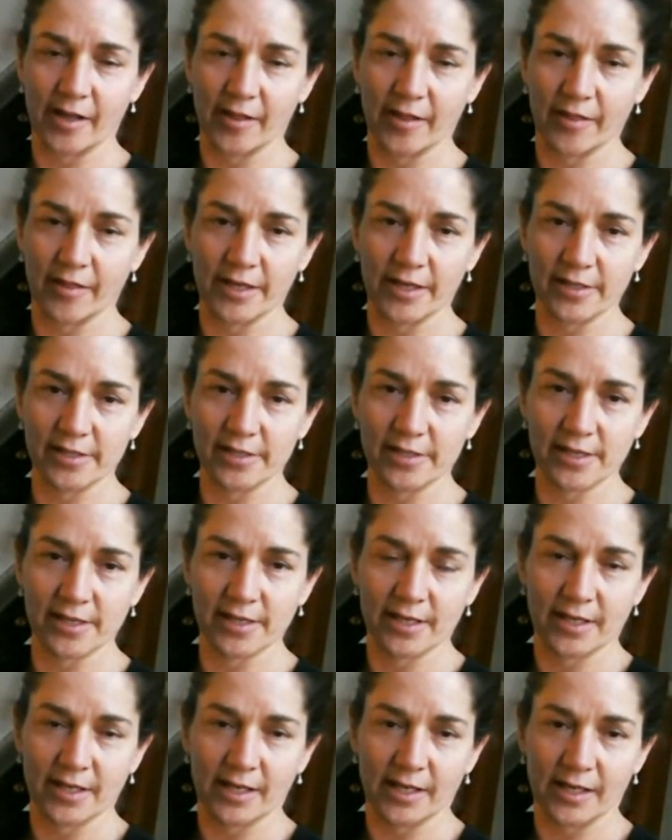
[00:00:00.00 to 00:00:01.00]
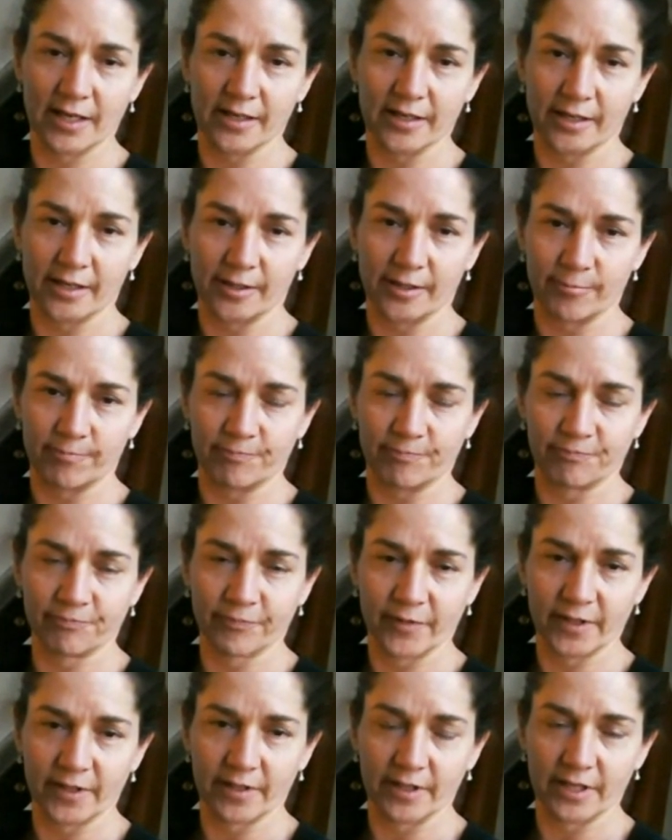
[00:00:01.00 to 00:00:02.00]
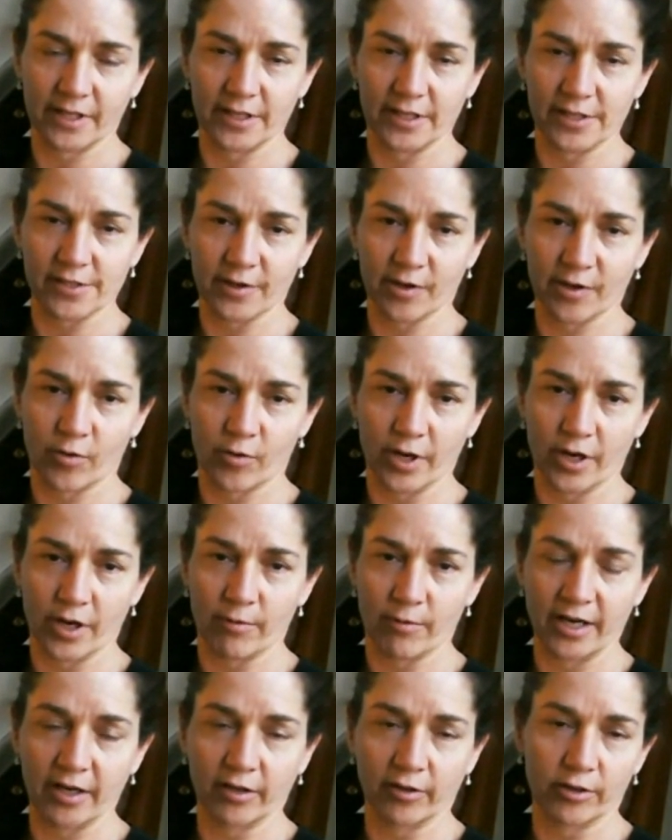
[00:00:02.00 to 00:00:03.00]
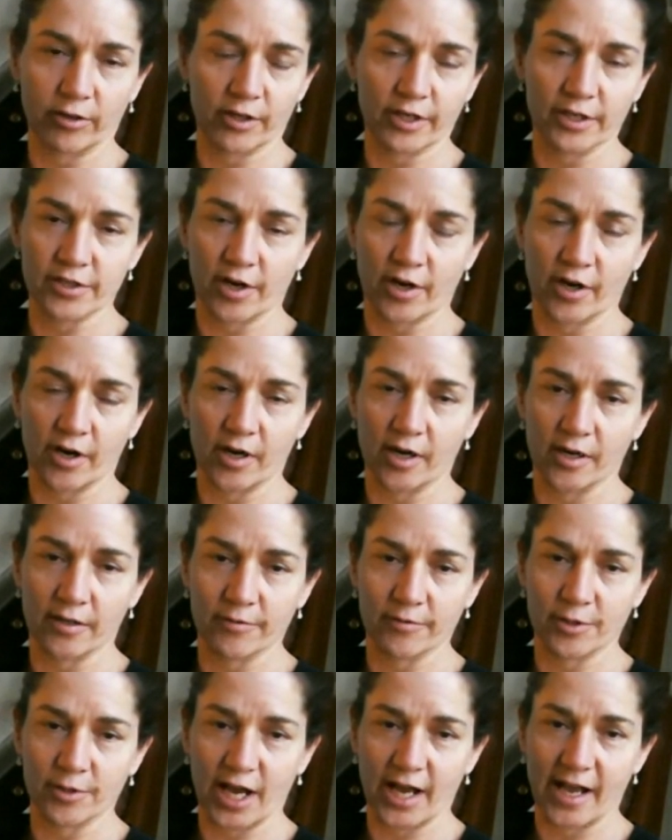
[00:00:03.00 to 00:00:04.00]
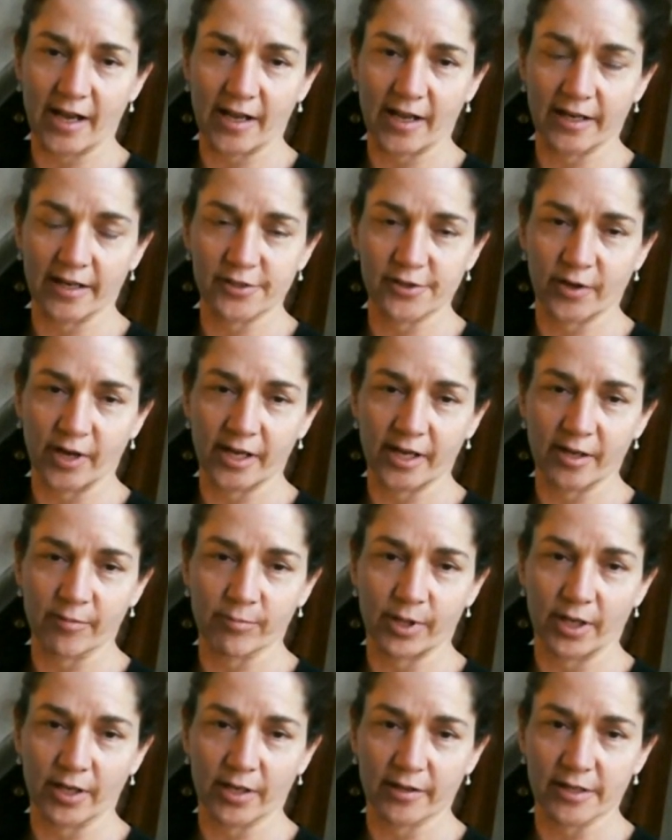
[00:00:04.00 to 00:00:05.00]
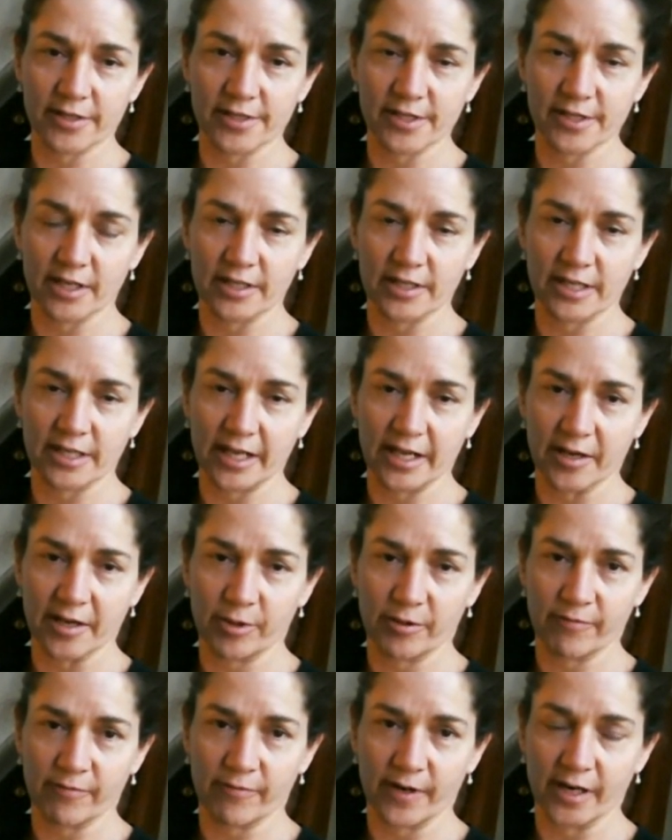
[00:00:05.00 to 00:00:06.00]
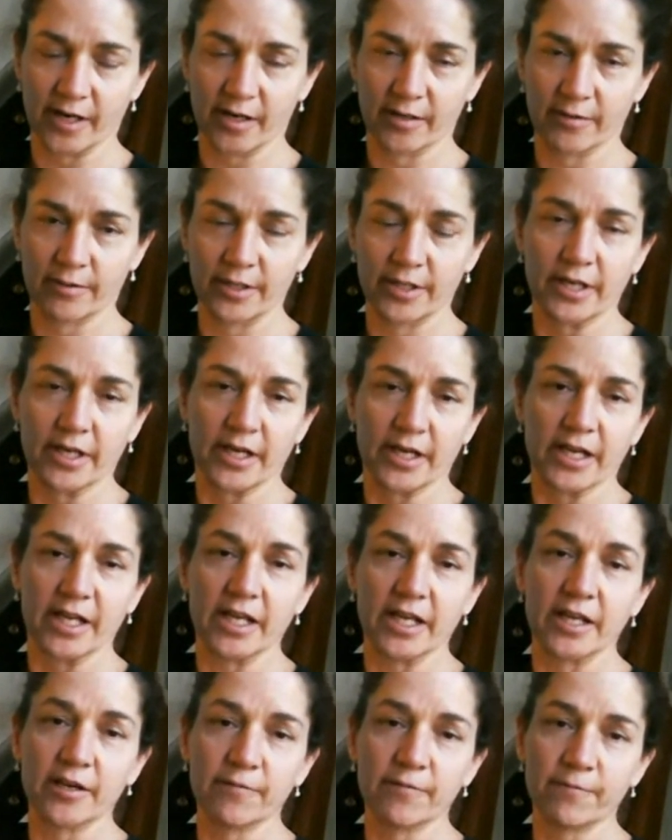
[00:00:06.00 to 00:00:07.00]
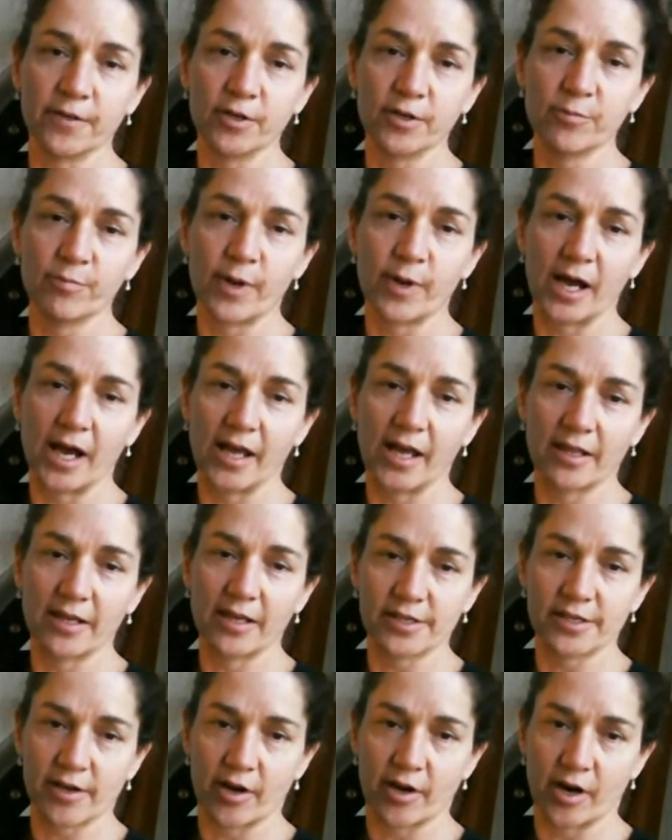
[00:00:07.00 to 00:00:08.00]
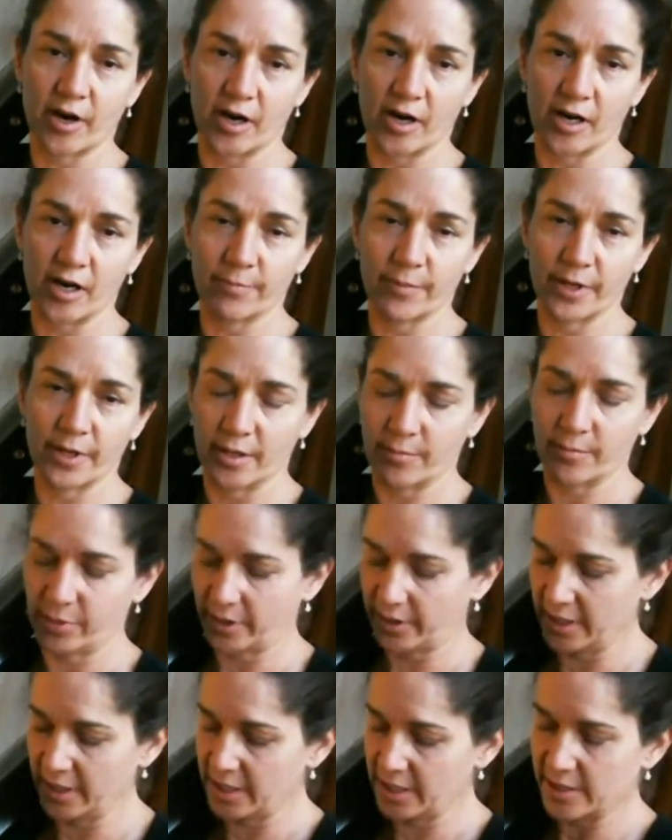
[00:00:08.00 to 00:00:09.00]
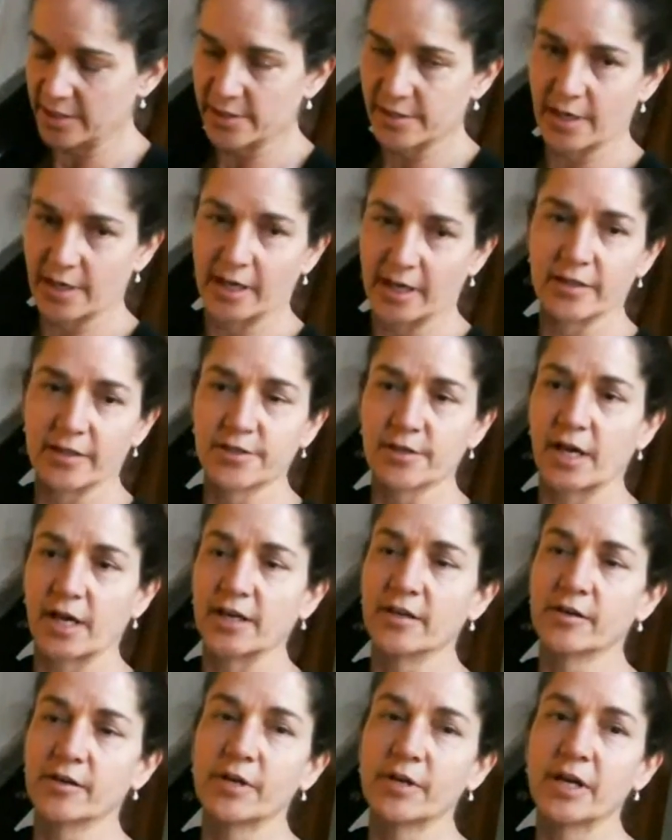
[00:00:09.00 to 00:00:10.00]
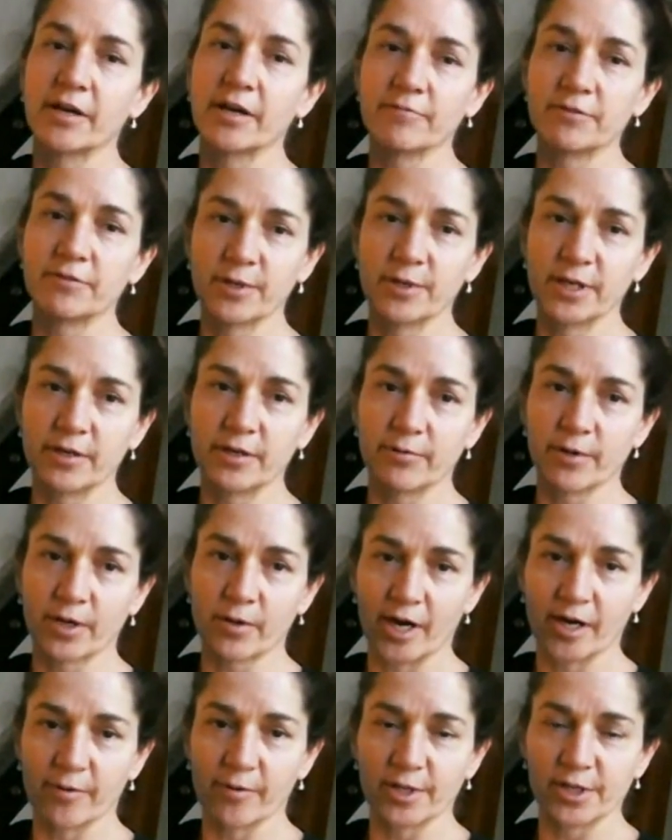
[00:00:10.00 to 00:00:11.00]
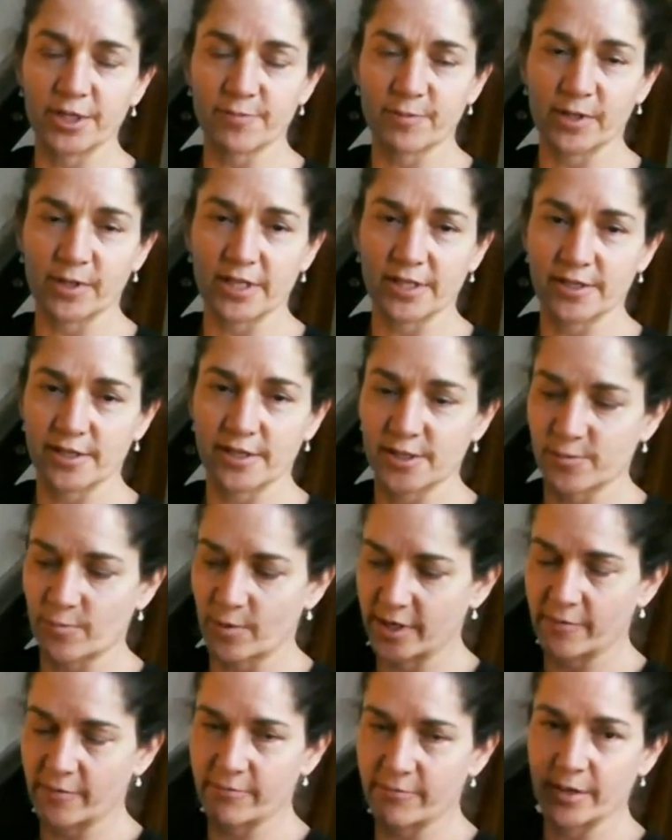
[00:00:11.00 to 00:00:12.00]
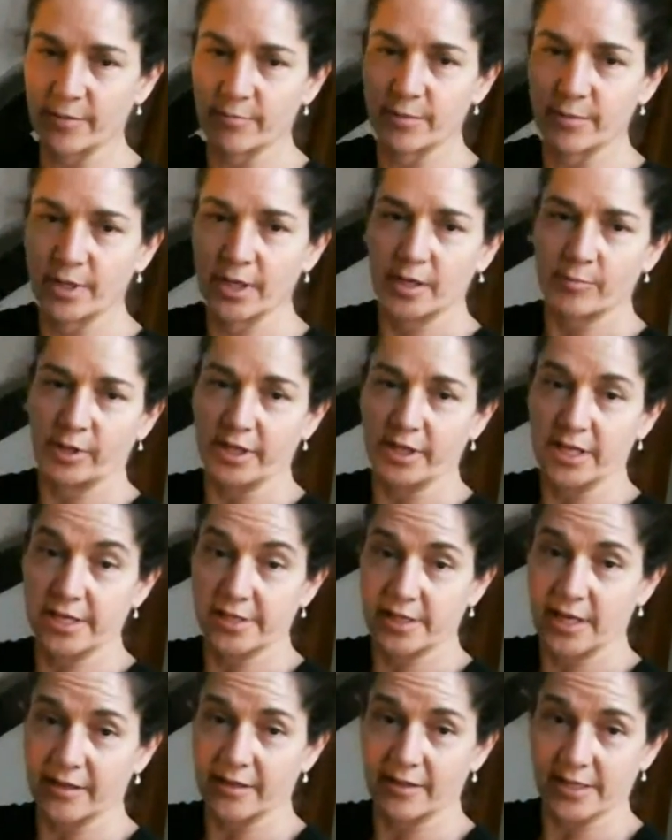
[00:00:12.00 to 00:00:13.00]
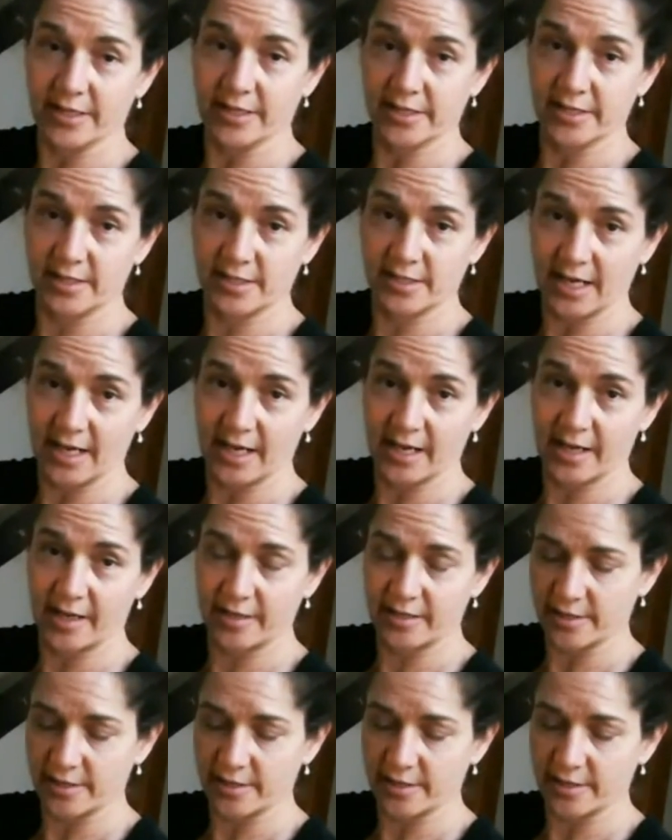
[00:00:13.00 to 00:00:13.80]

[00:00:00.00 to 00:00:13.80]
This is a regular guitar jack, and so I can plug this into the amplifier. If you buy this harp, please, I don't have too many requirements, but this is one of them. Please get this stand.